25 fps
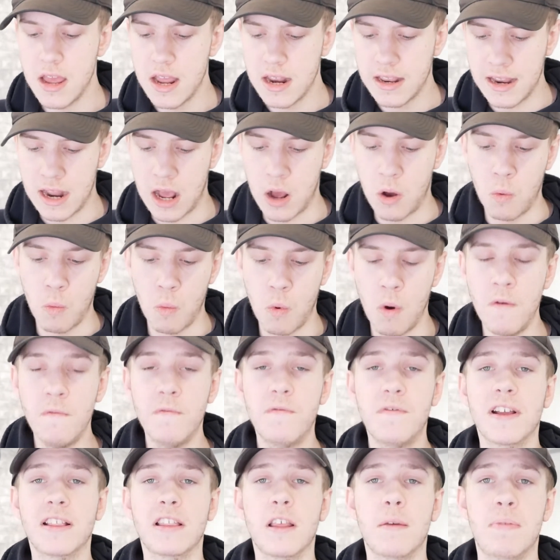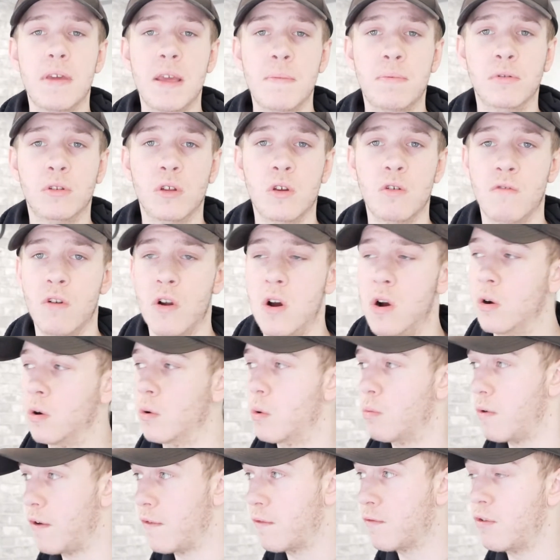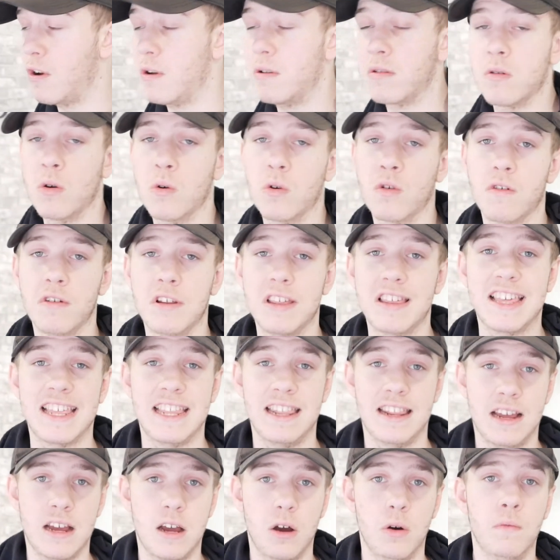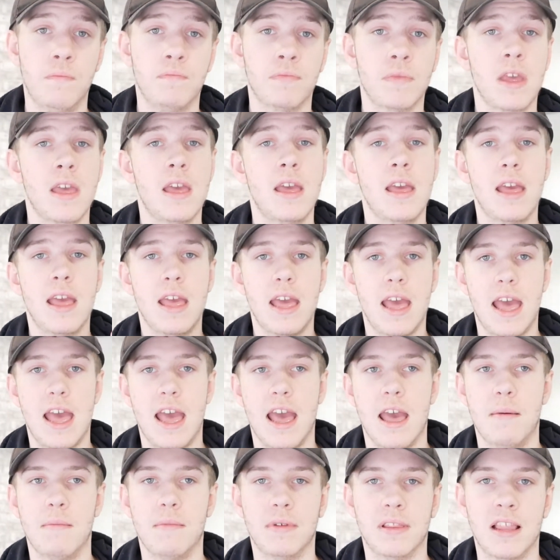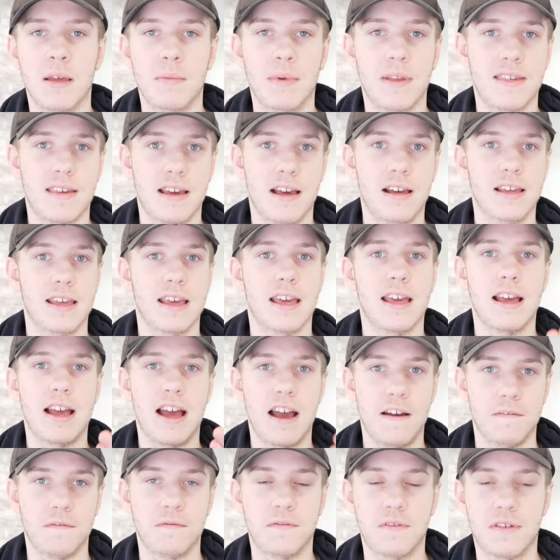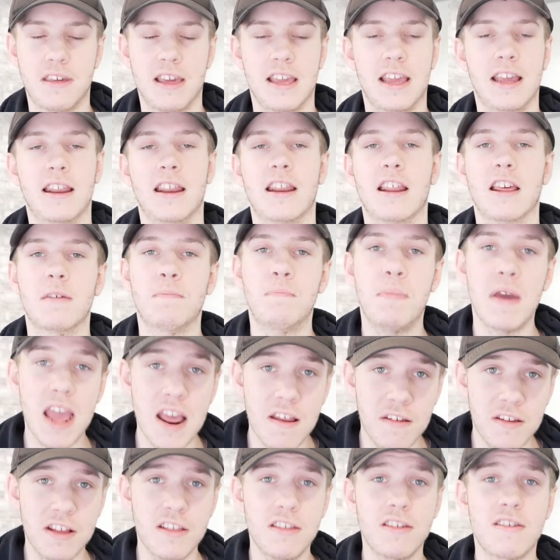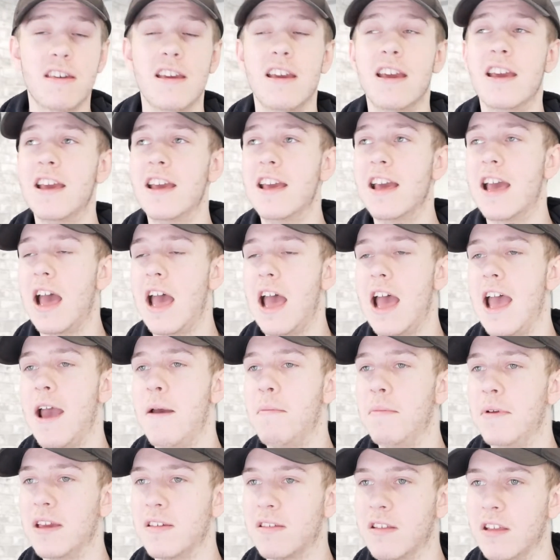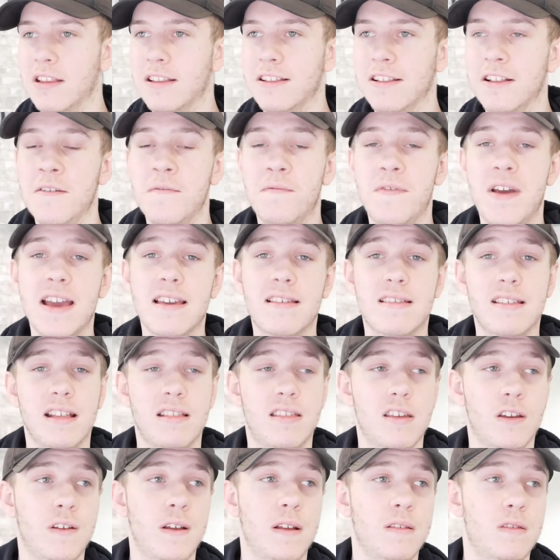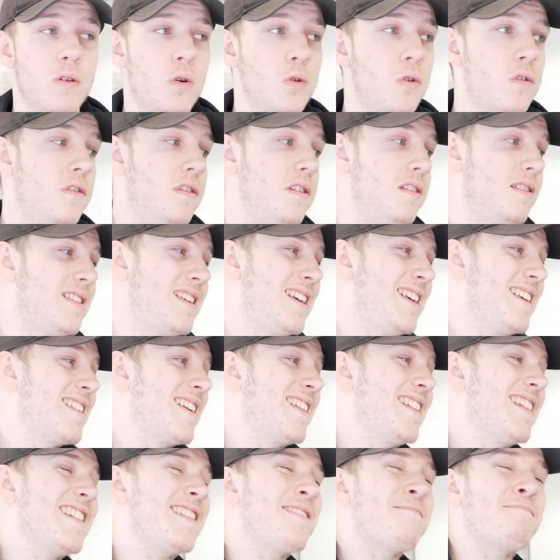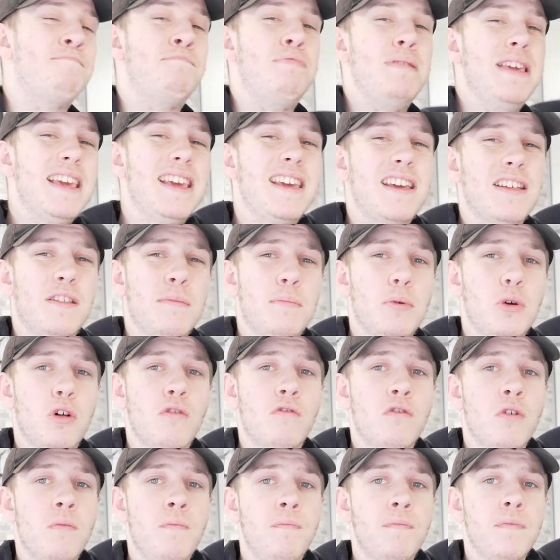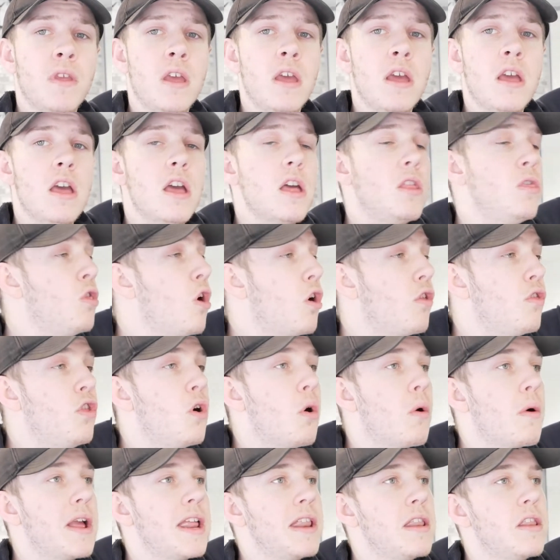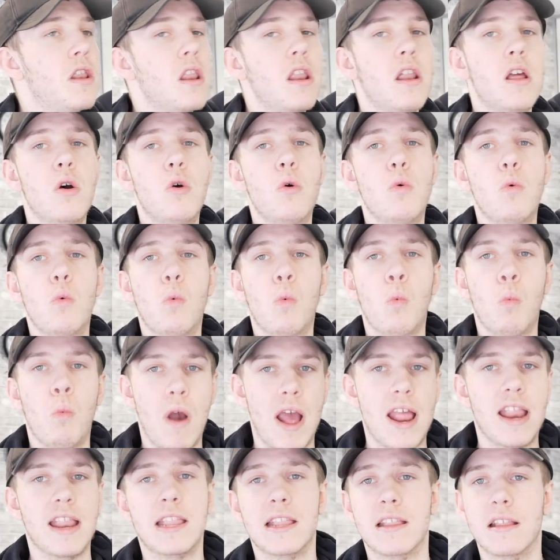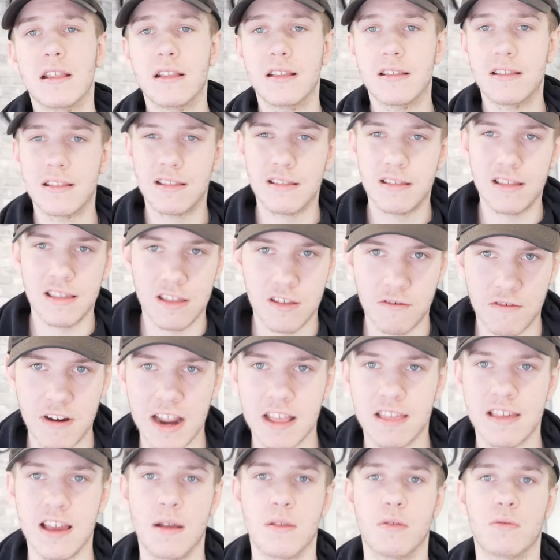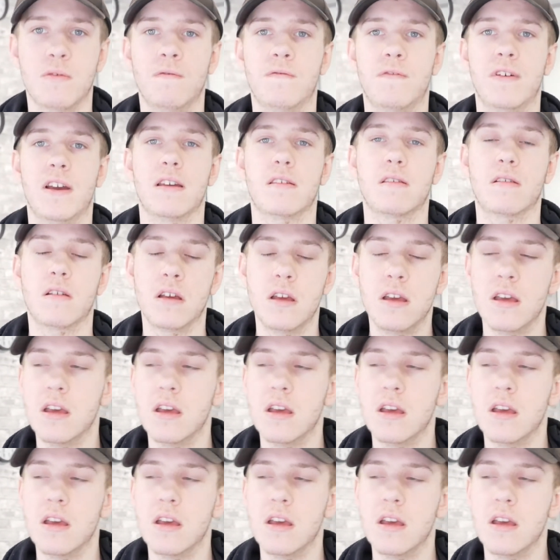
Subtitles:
Now, one thing that people do wrong with cryptocurrency now, and let me tell you, I've seen an experience, is that they'll invest into cryptocurrencies at the peak of the bull run, not knowing when is the right time to invest.